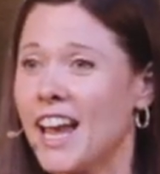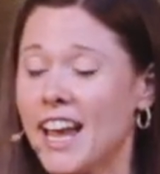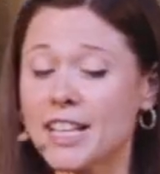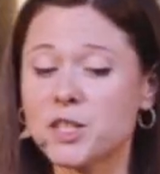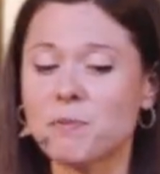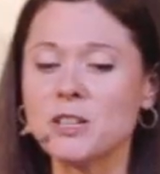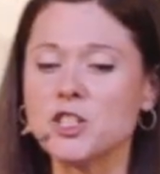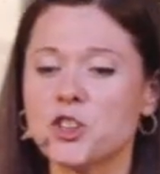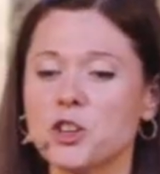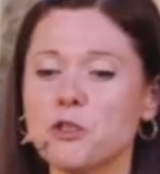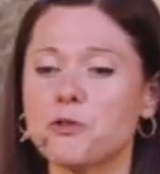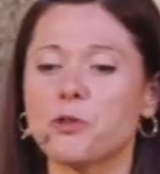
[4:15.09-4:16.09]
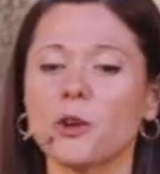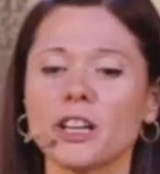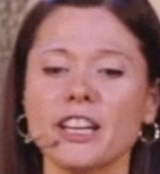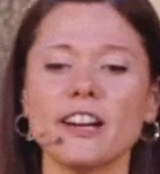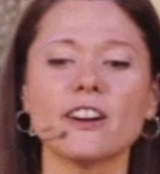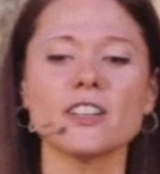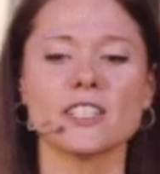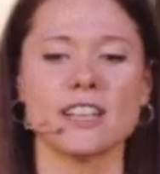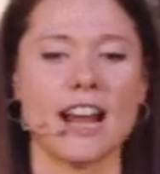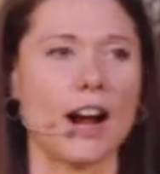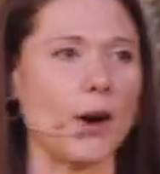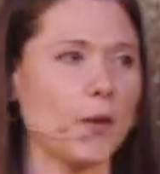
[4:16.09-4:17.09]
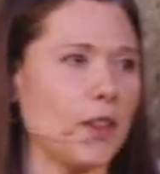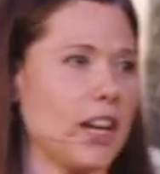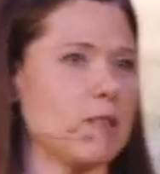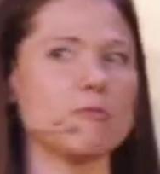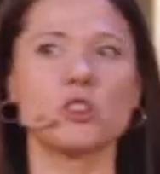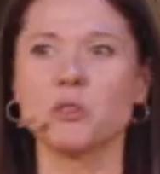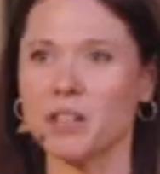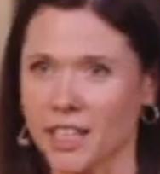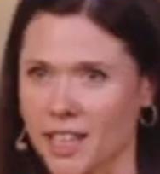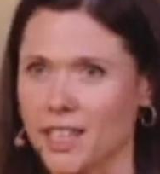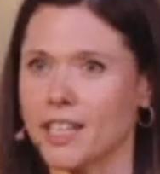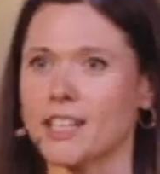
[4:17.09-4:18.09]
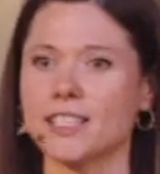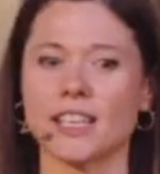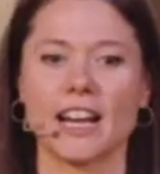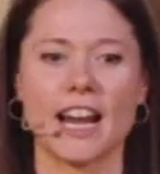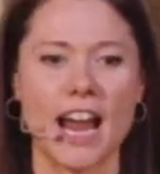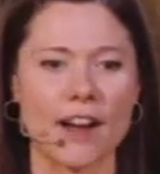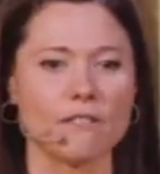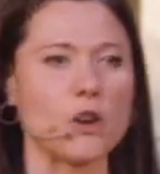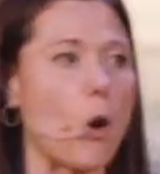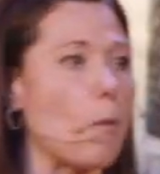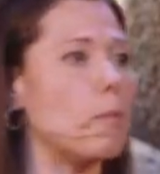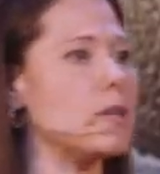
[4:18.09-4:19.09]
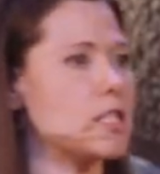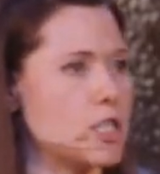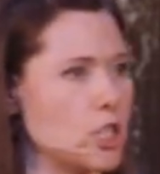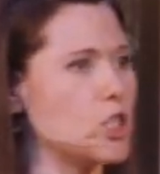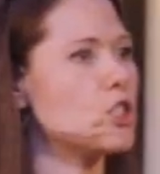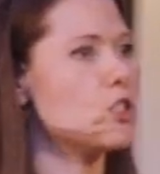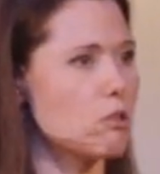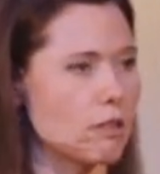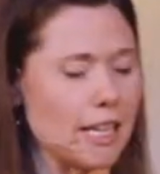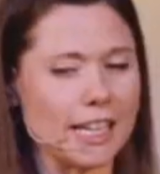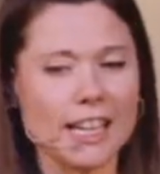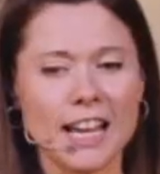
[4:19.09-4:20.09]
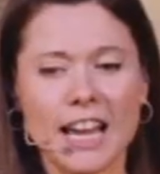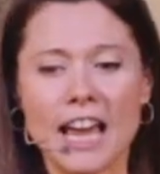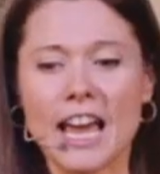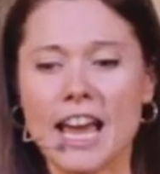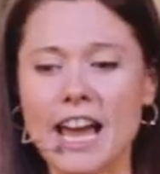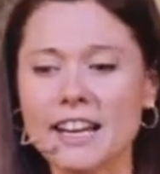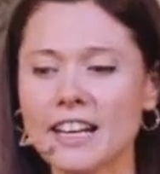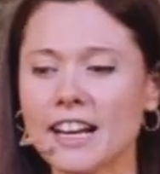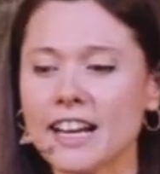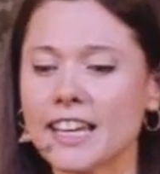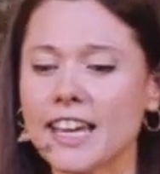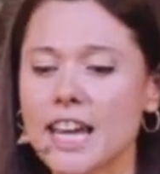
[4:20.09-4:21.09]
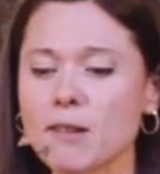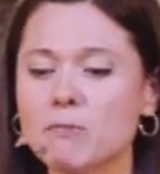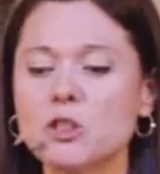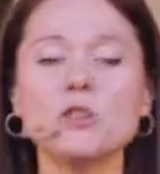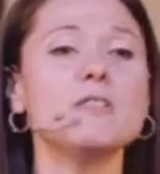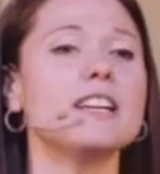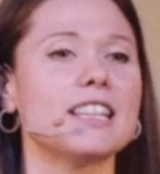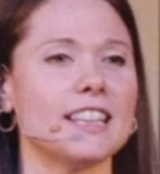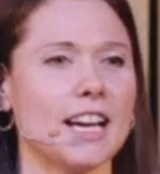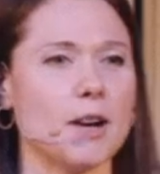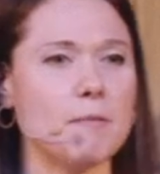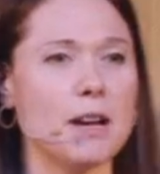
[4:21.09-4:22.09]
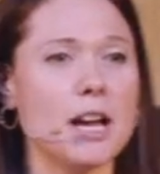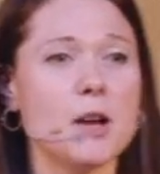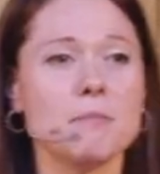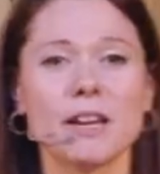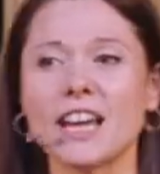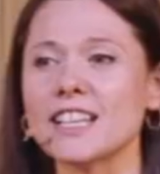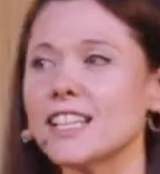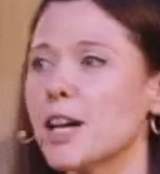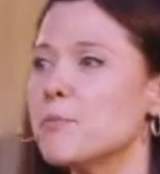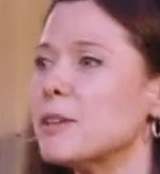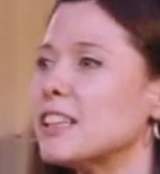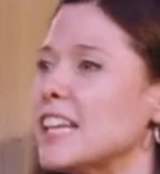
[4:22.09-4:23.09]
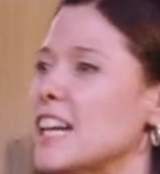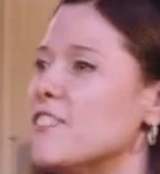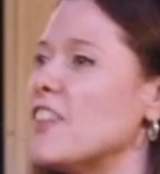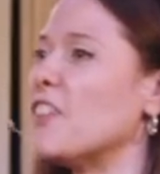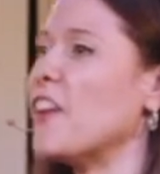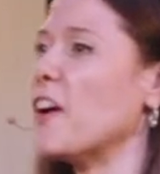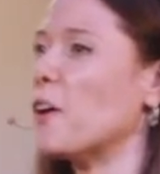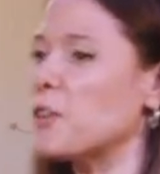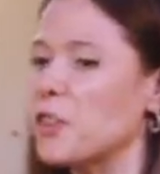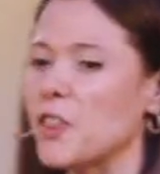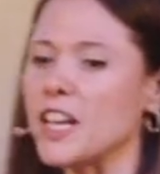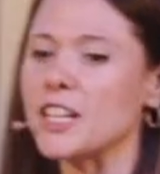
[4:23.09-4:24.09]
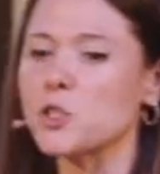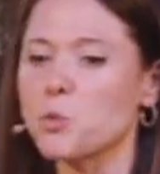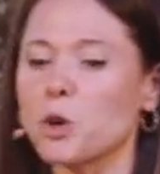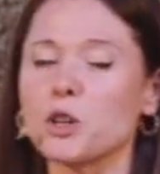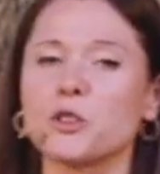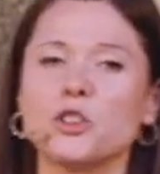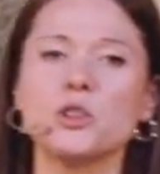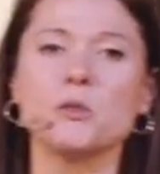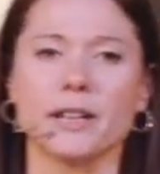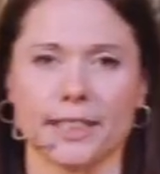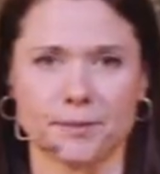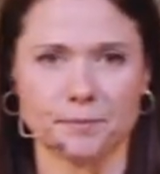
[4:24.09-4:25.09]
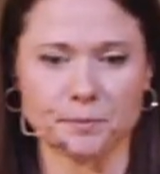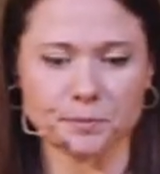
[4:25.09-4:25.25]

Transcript: It's been true for years now that I'm doing things that I have no business doing, and yet I keep doing them because I believe that they are things worth doing.